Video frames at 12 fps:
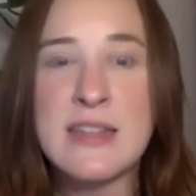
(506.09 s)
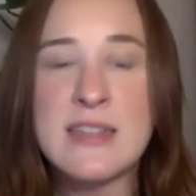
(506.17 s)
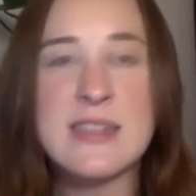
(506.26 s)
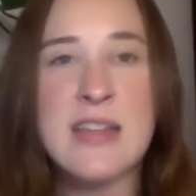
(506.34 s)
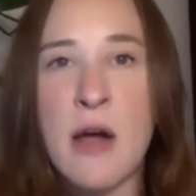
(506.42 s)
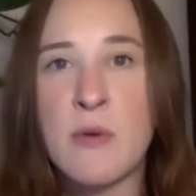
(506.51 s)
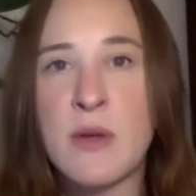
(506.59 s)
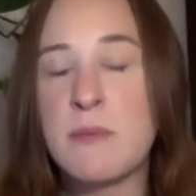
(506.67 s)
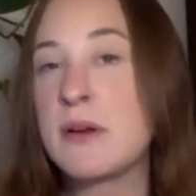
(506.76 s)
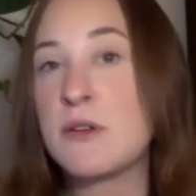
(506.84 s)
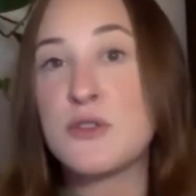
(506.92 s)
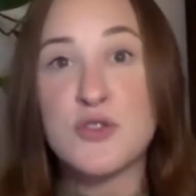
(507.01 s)
This is how we
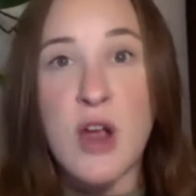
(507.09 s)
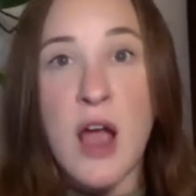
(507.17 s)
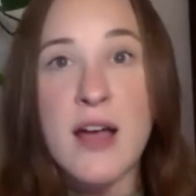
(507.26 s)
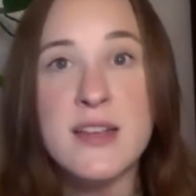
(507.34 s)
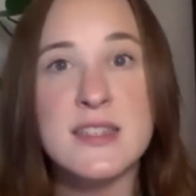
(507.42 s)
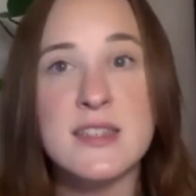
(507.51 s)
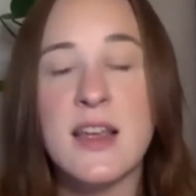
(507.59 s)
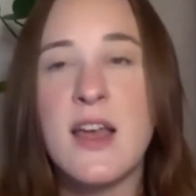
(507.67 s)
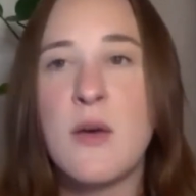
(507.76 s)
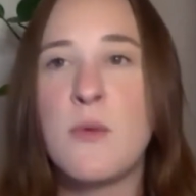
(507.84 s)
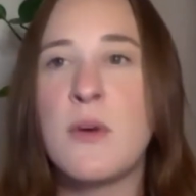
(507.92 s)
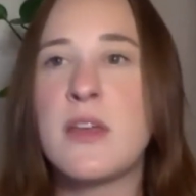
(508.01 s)
build trust
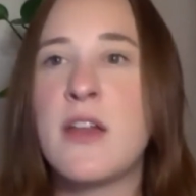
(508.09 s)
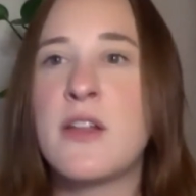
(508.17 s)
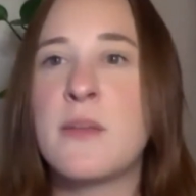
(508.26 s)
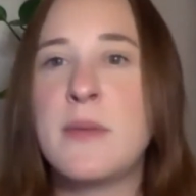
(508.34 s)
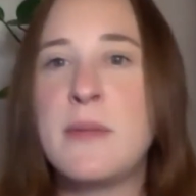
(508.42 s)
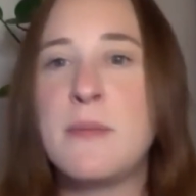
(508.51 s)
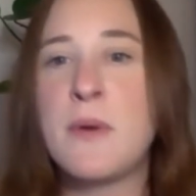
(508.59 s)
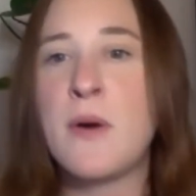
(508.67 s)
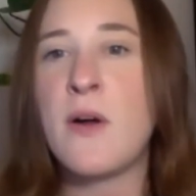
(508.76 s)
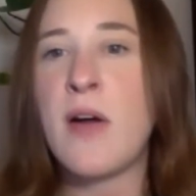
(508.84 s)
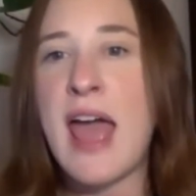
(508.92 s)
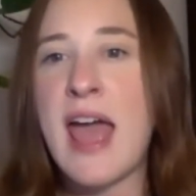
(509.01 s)
with other
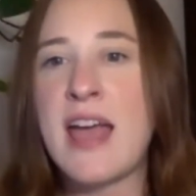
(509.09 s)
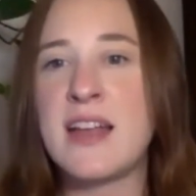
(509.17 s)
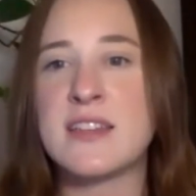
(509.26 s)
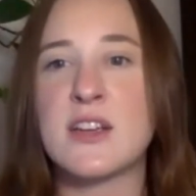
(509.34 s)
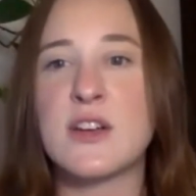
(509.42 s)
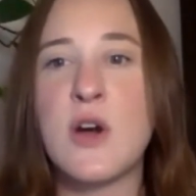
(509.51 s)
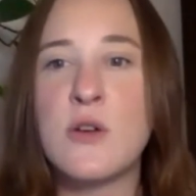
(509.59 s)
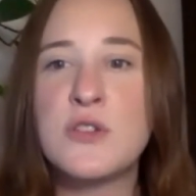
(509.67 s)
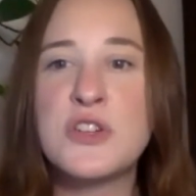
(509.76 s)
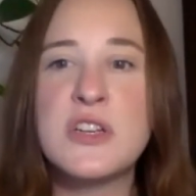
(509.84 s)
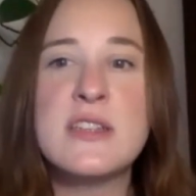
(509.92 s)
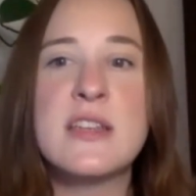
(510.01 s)
people, and
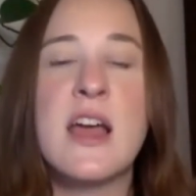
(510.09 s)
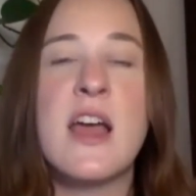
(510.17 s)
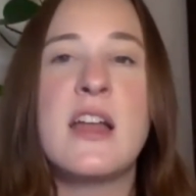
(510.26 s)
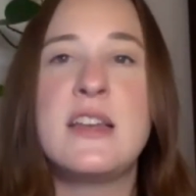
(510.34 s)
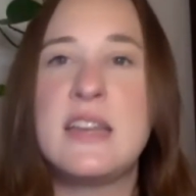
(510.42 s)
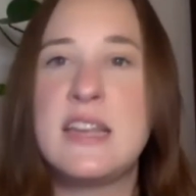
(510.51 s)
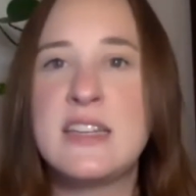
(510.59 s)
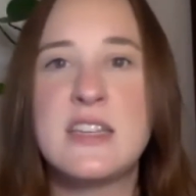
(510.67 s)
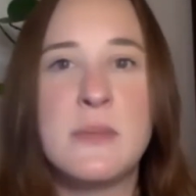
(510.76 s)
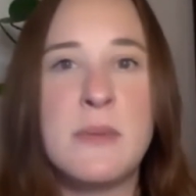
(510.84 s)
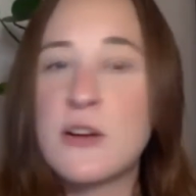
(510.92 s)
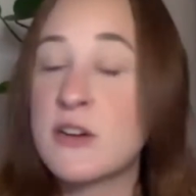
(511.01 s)
coaches need
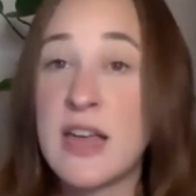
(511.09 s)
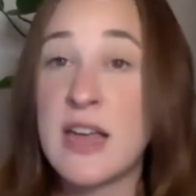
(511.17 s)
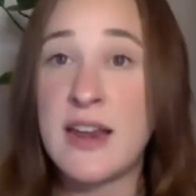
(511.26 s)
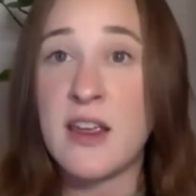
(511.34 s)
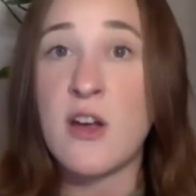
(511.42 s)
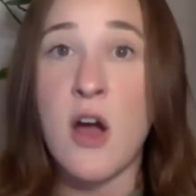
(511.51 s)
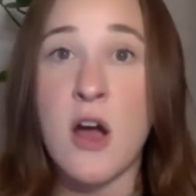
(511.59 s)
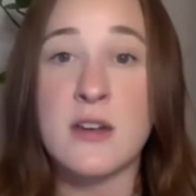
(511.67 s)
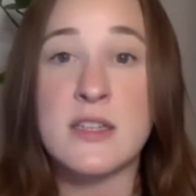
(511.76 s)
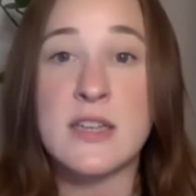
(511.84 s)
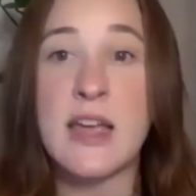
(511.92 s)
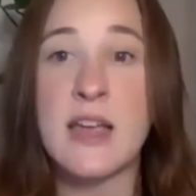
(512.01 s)
to be creating
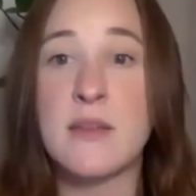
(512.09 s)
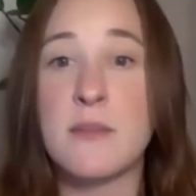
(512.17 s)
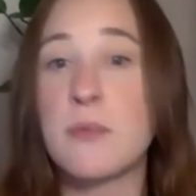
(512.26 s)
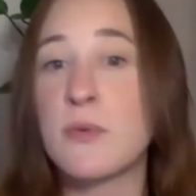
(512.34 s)
content